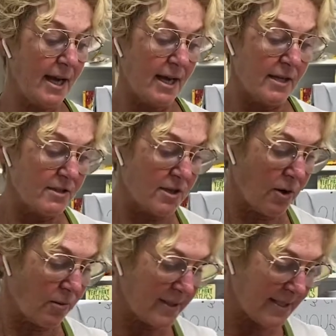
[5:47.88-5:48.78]

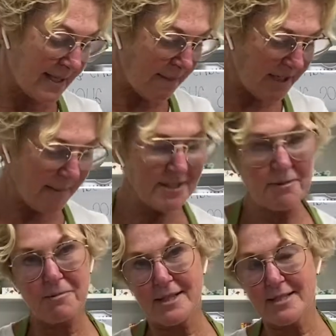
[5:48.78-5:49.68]
So sometimes I
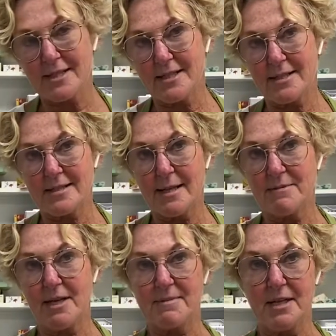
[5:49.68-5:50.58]
rinse it,
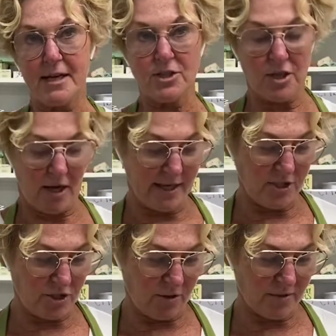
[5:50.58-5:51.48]
sometimes I
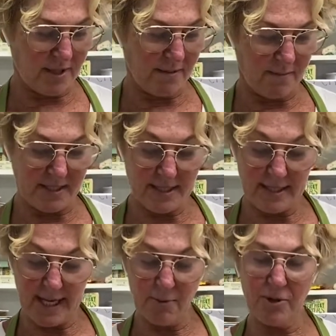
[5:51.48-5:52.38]
don't. But
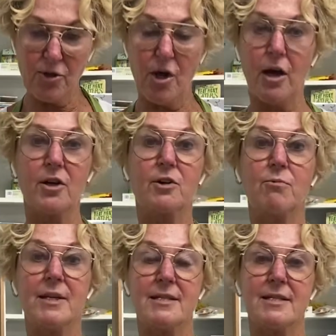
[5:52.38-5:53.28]
today we're not going to
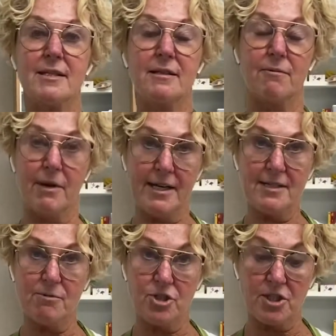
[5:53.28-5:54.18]
rinse the rice.
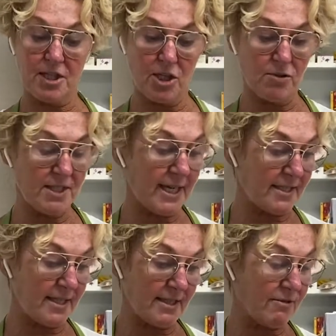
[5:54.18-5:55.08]
We're just going to use it as
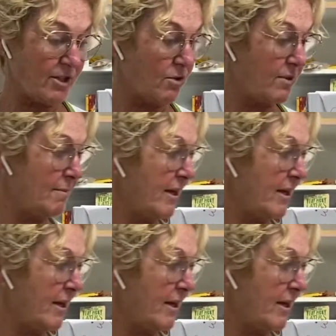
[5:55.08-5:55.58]
it is, so I don't need my